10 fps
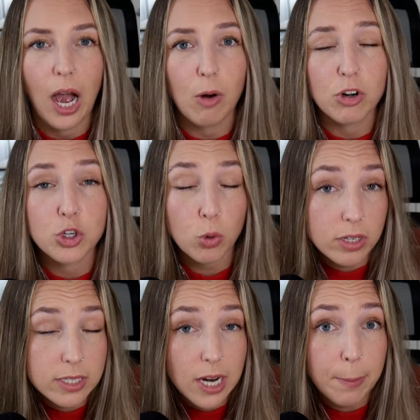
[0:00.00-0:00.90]
Our
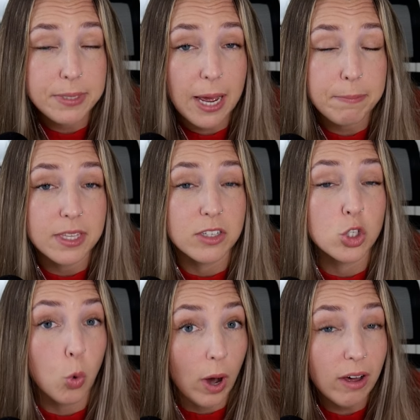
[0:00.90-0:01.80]
shortstop depth is
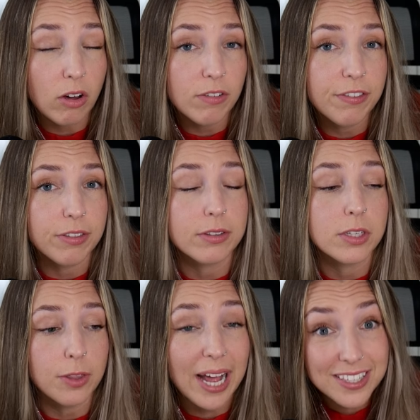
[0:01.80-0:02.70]
twelfth,
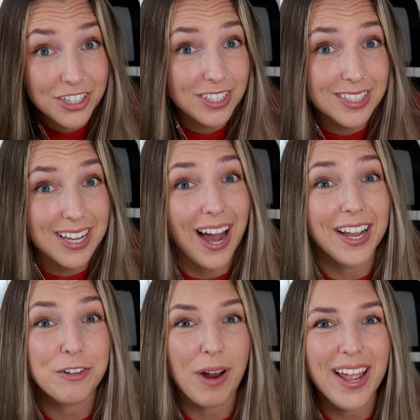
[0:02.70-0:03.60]
so that's a good
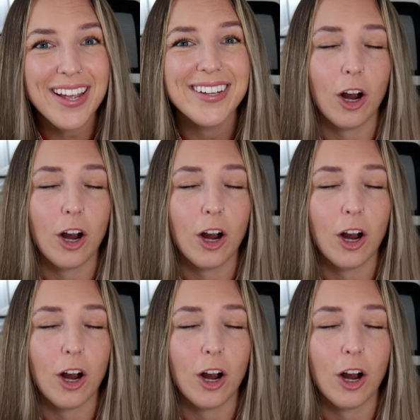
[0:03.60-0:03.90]
sign, right?